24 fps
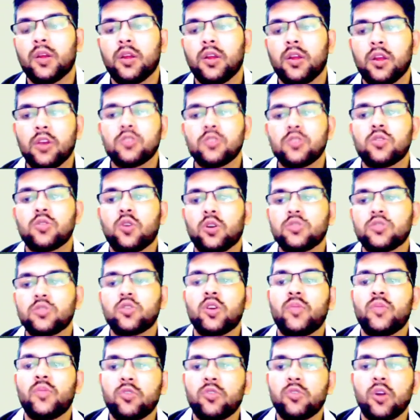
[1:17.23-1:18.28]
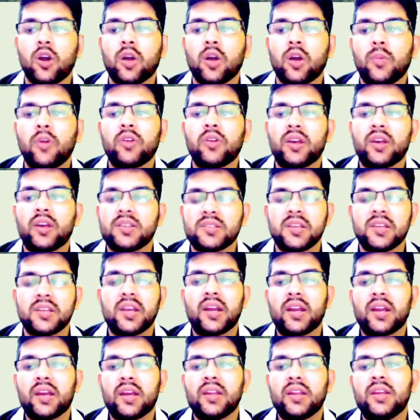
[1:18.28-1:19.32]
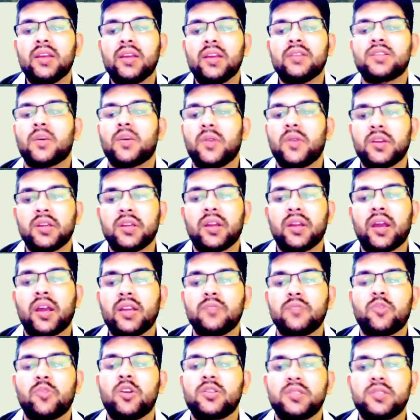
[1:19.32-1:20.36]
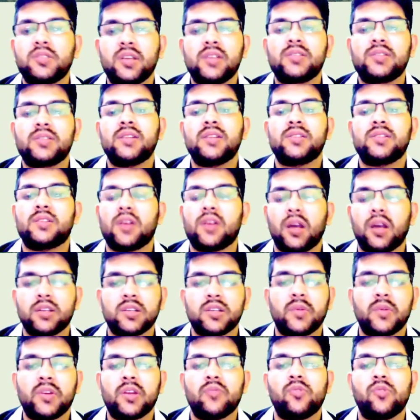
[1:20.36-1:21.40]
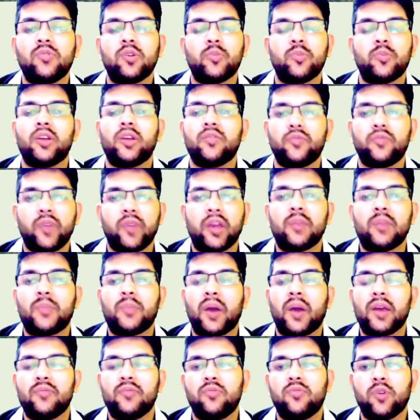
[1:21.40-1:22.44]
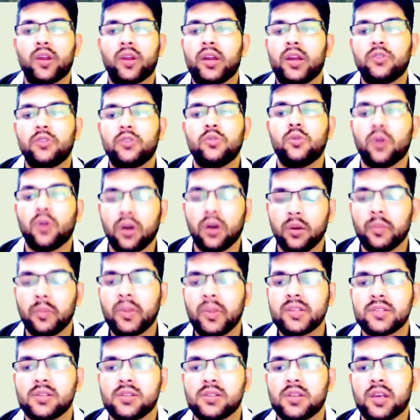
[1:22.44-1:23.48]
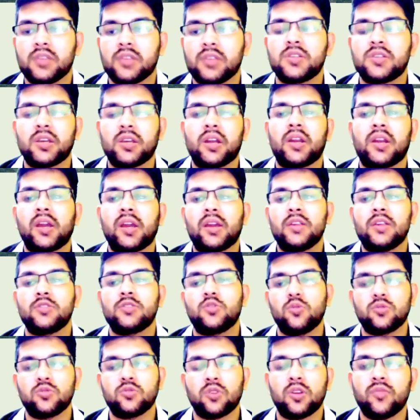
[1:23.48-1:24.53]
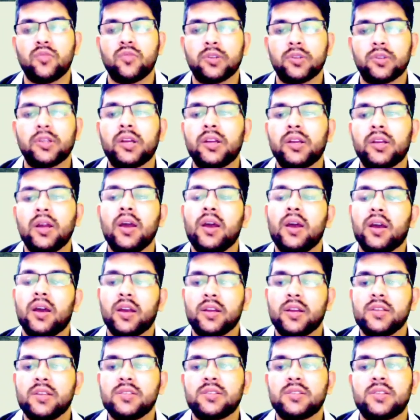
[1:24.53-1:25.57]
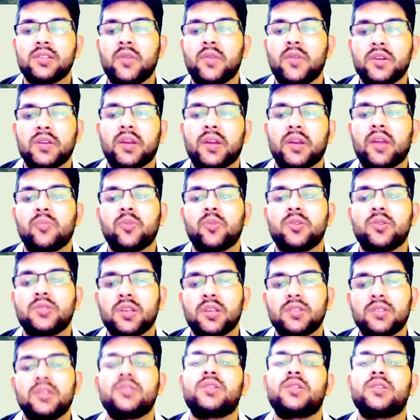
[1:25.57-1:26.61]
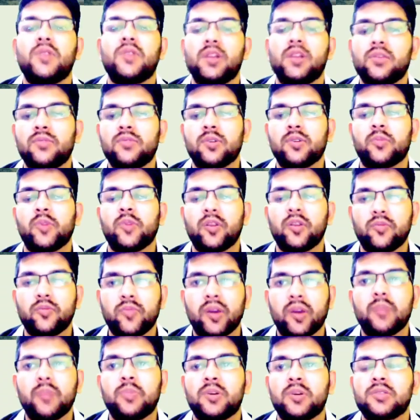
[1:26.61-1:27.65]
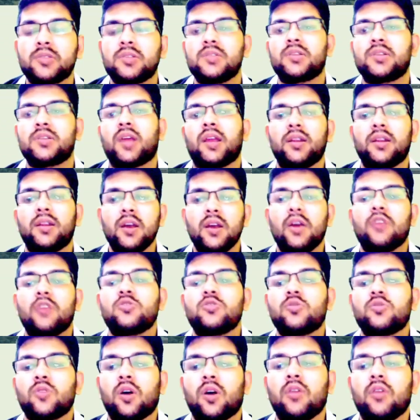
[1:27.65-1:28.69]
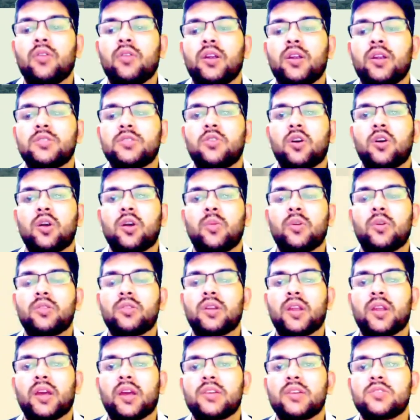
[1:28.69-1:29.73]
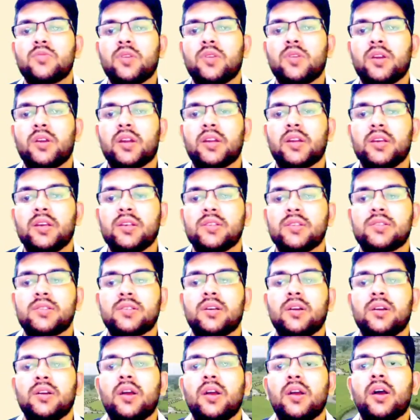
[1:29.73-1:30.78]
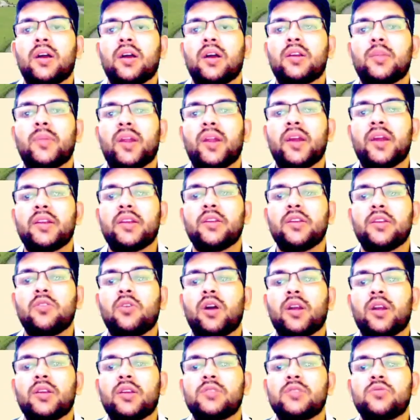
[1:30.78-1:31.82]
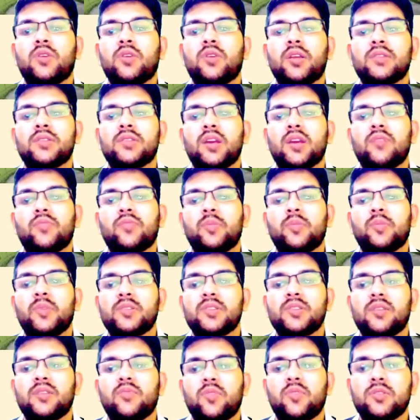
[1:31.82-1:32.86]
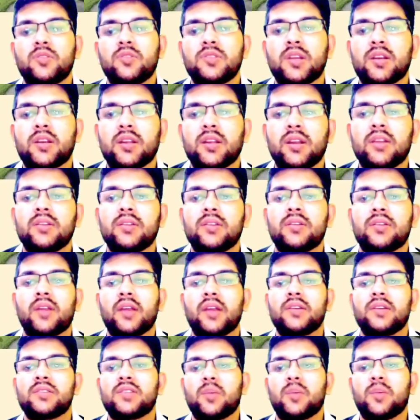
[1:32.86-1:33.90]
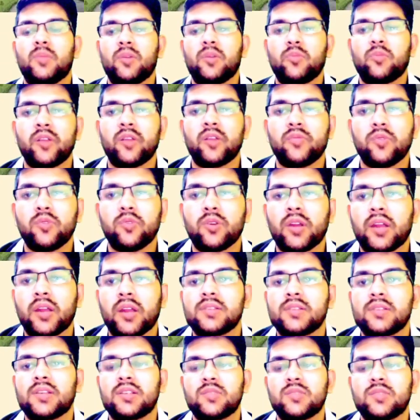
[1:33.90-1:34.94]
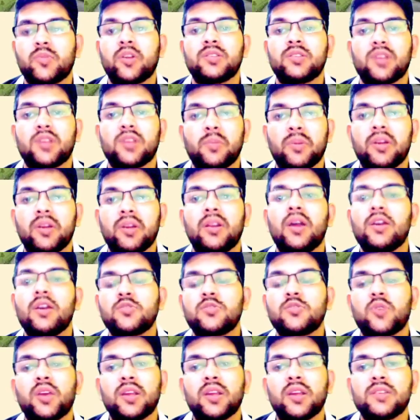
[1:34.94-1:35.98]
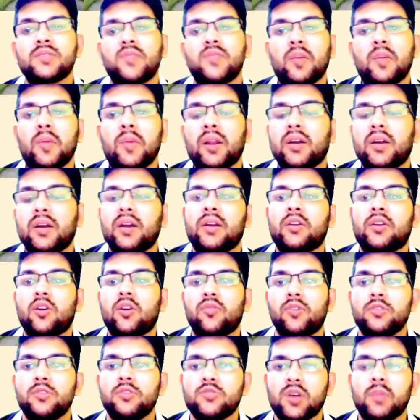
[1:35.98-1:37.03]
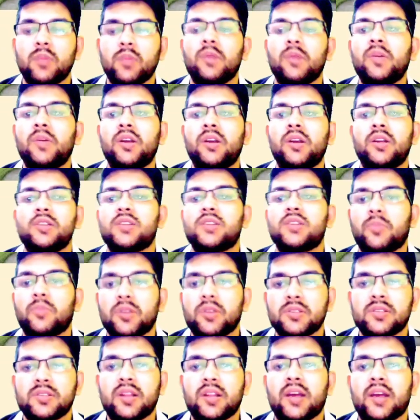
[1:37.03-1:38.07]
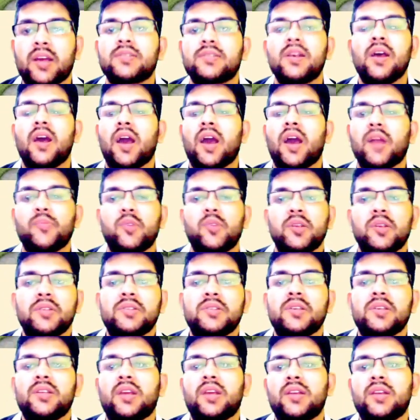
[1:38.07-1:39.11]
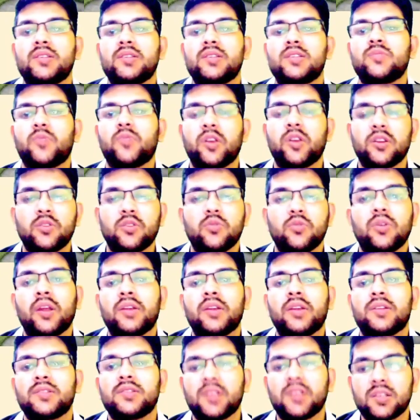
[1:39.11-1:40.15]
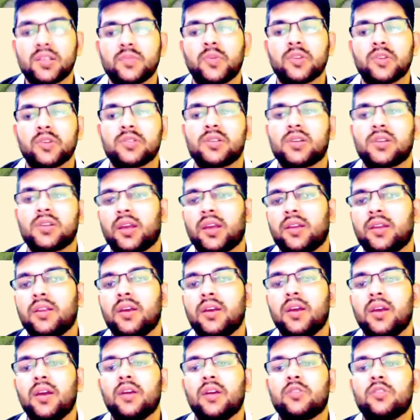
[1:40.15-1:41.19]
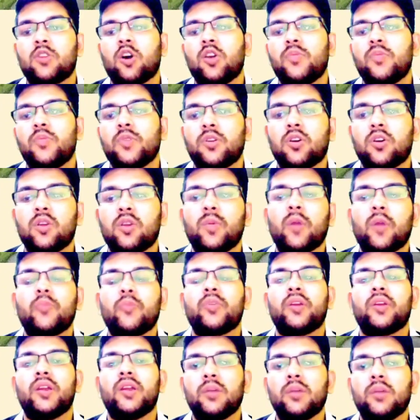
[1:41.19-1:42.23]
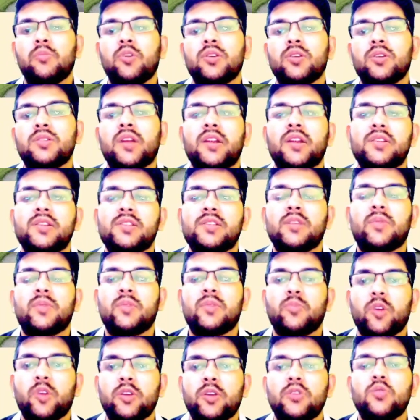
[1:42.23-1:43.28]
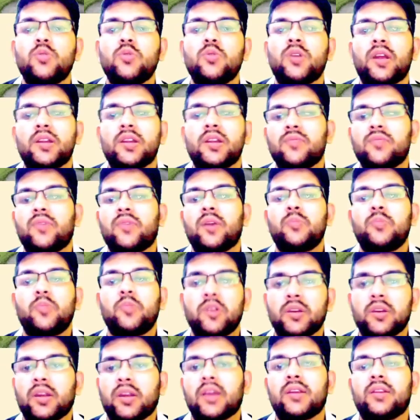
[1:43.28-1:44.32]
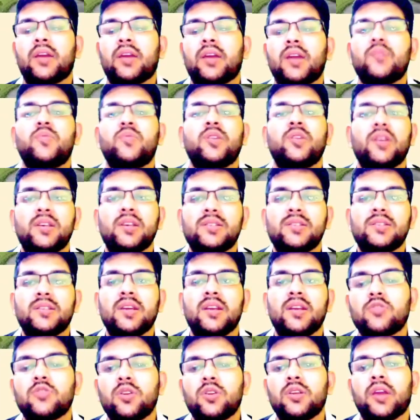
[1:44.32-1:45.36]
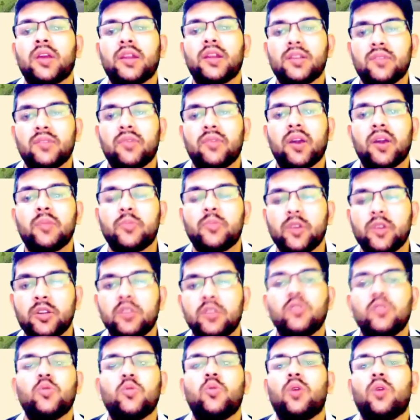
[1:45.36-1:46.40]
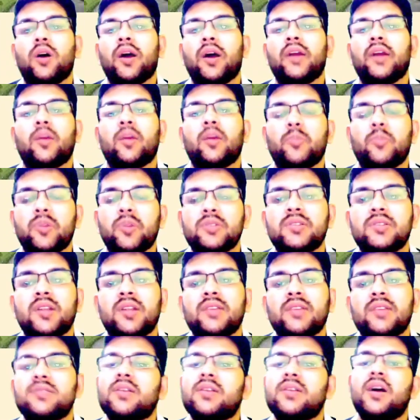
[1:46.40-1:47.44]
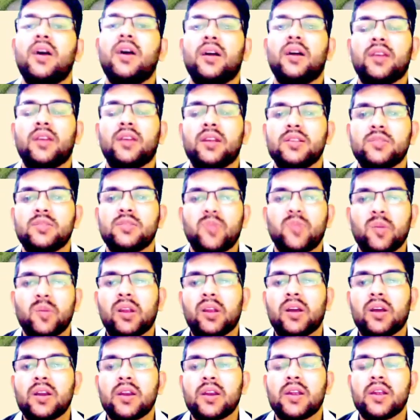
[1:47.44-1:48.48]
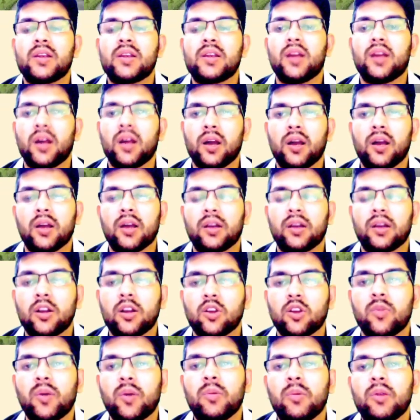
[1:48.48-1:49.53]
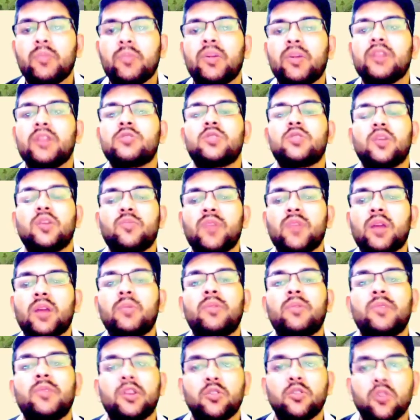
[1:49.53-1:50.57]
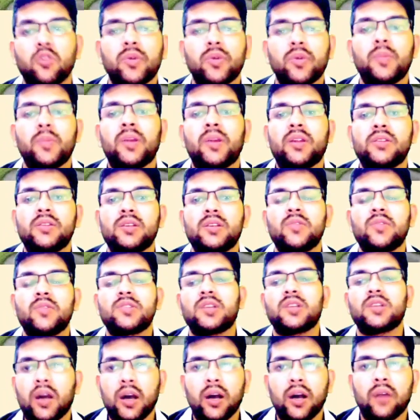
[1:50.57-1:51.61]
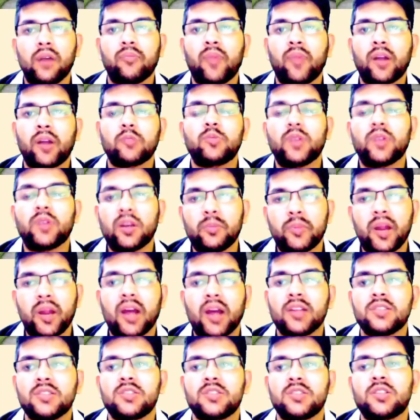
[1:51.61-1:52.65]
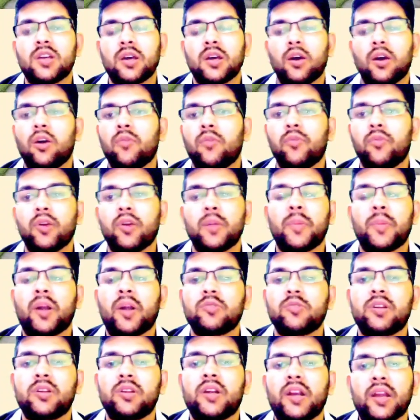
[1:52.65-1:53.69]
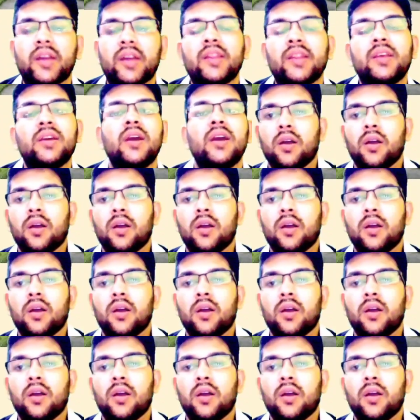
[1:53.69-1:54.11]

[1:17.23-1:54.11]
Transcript: So, so if you talk about ST category, 79.6 and uh, 74.5. I forget to uh, mention the ST category. So sorry for that. It is 79.6 and 74.5 percentile. So now let's talk about the next one that is uh, Triple IT Guwahati. So here's the information for general 97.4, 96.7. So here is female cutoff also available. It is after slash and for EC 96.2, 96 percentile. Now if you talk about for EWS 97.2, 95.9 and for EC it is 95.2 and after slash there is female candidate uh, cutoff available if there will be no female reservation in a particular branch uh, for a particular category